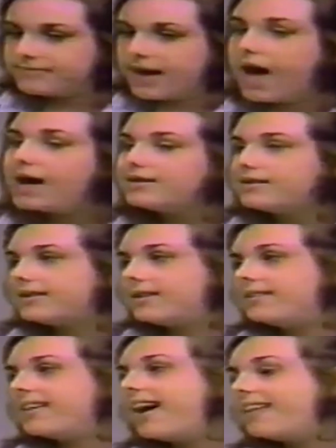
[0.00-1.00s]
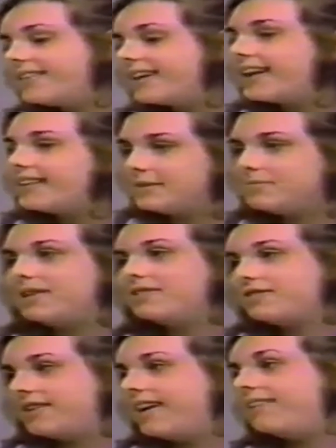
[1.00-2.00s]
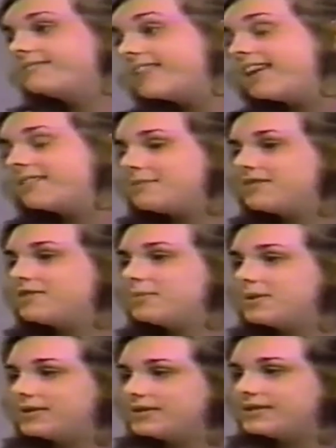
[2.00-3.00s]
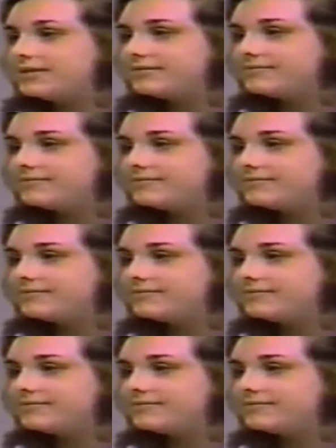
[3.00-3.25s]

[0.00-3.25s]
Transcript: I see. I think I got the picture now. Thanks, Mr. Burns.